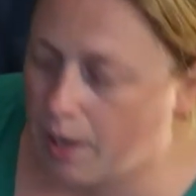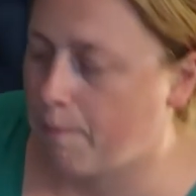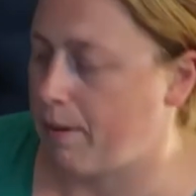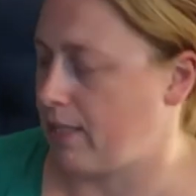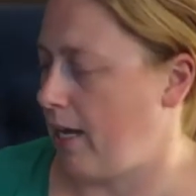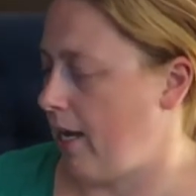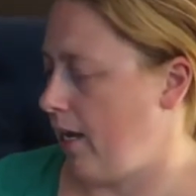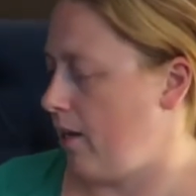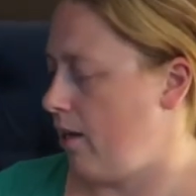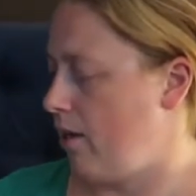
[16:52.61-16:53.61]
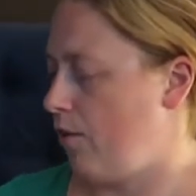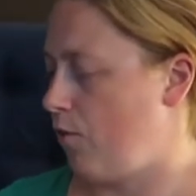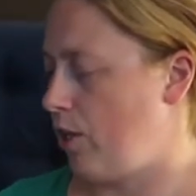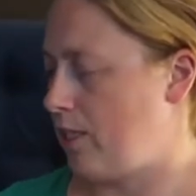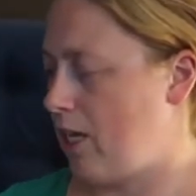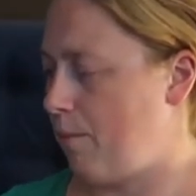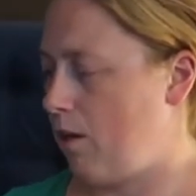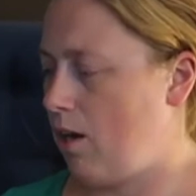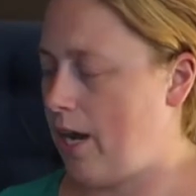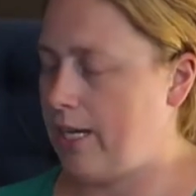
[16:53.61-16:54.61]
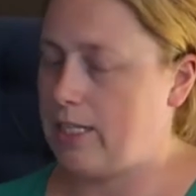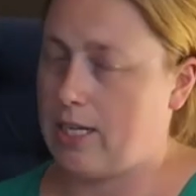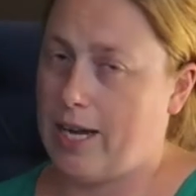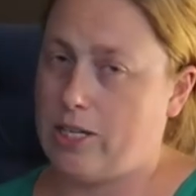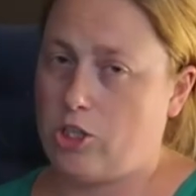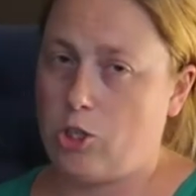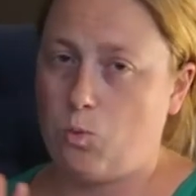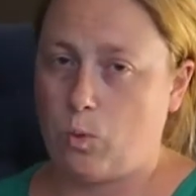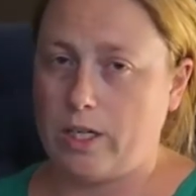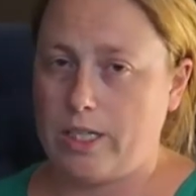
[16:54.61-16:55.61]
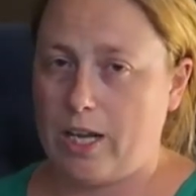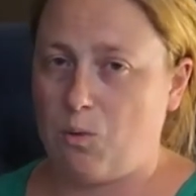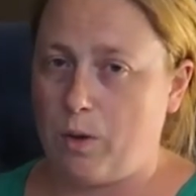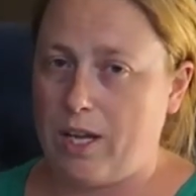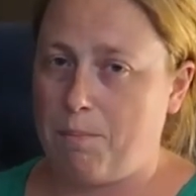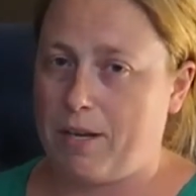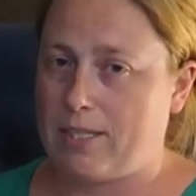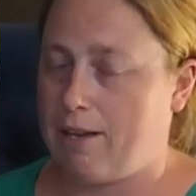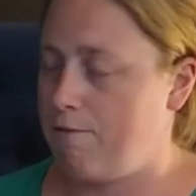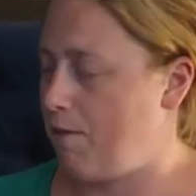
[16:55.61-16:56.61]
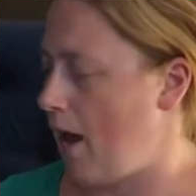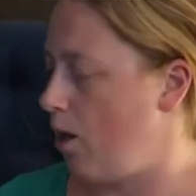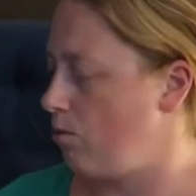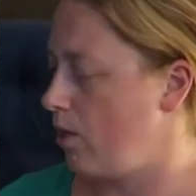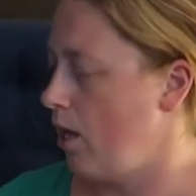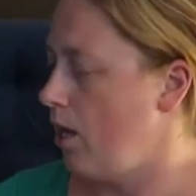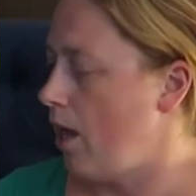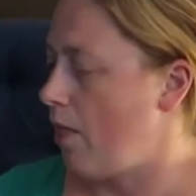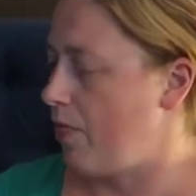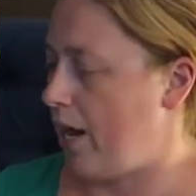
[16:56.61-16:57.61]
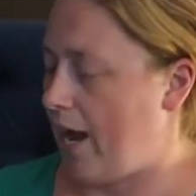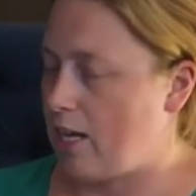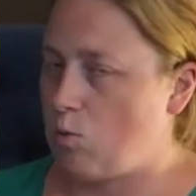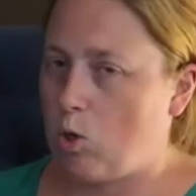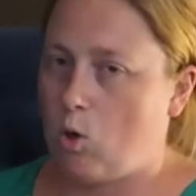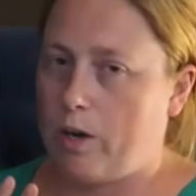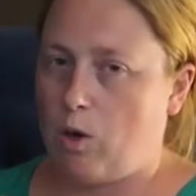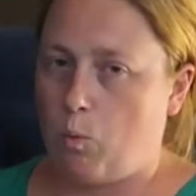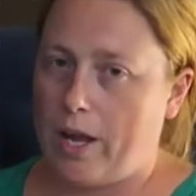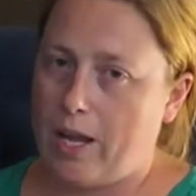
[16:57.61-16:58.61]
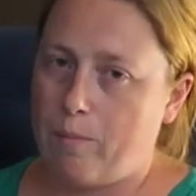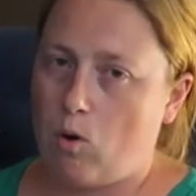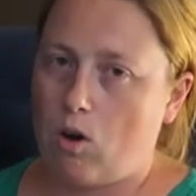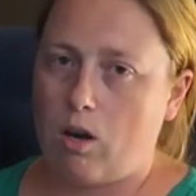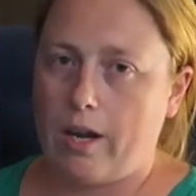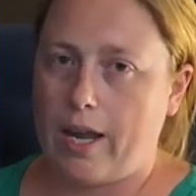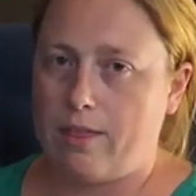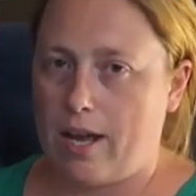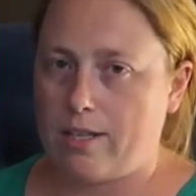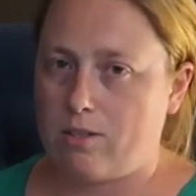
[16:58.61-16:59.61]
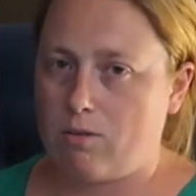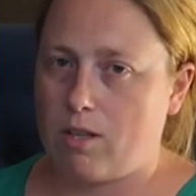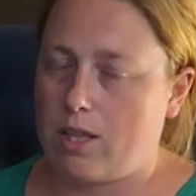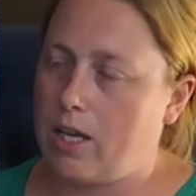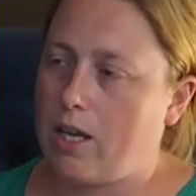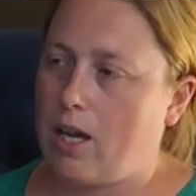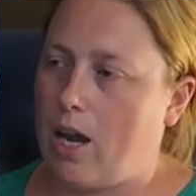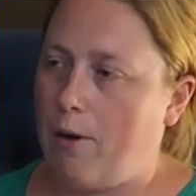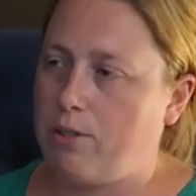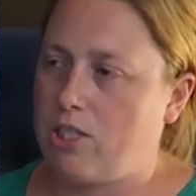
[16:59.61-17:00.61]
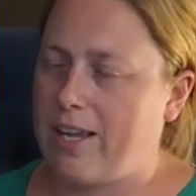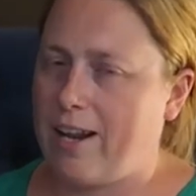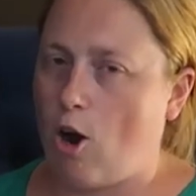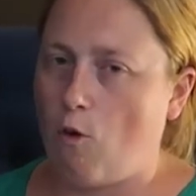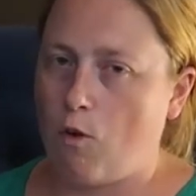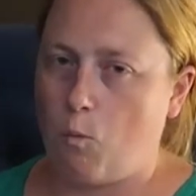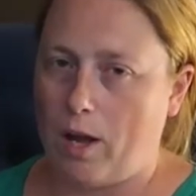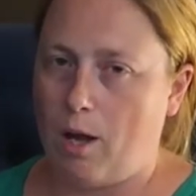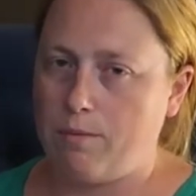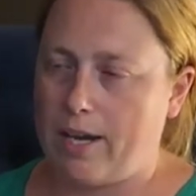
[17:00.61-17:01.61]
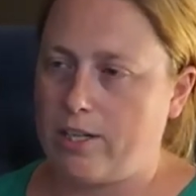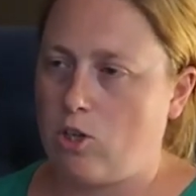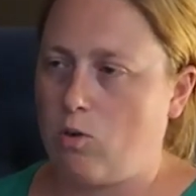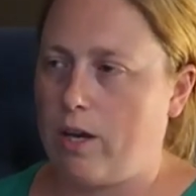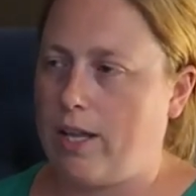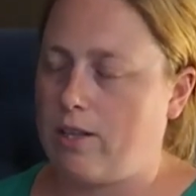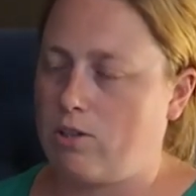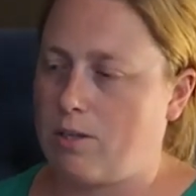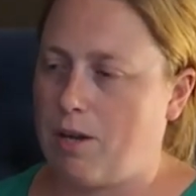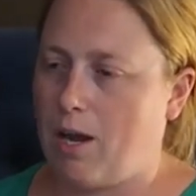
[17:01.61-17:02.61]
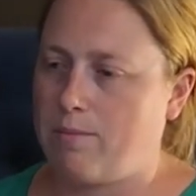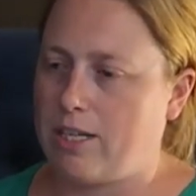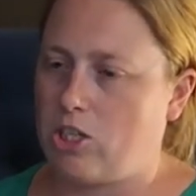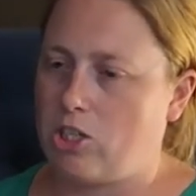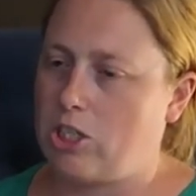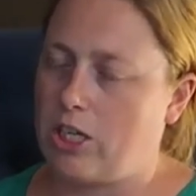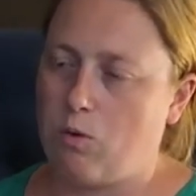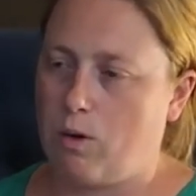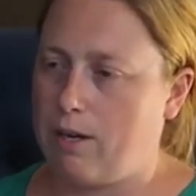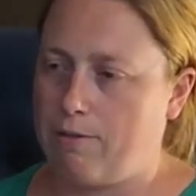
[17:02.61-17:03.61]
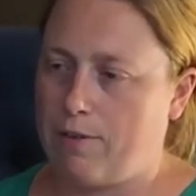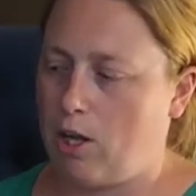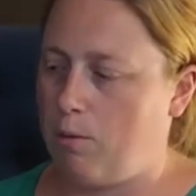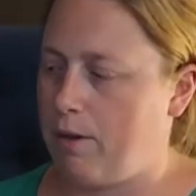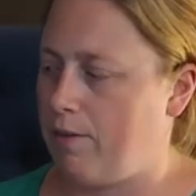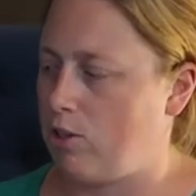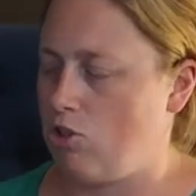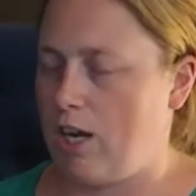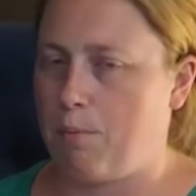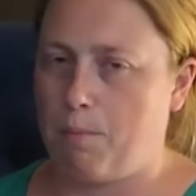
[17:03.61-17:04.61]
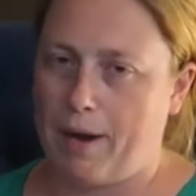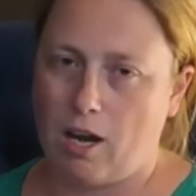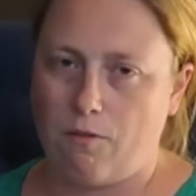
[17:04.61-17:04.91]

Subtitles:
Because for the summer, I decided to do 1 day a week because I found that as we're going away more and that sort of thing, I was just getting overwhelmed. And there's sometimes I just didn't want to film if I was trying to prepare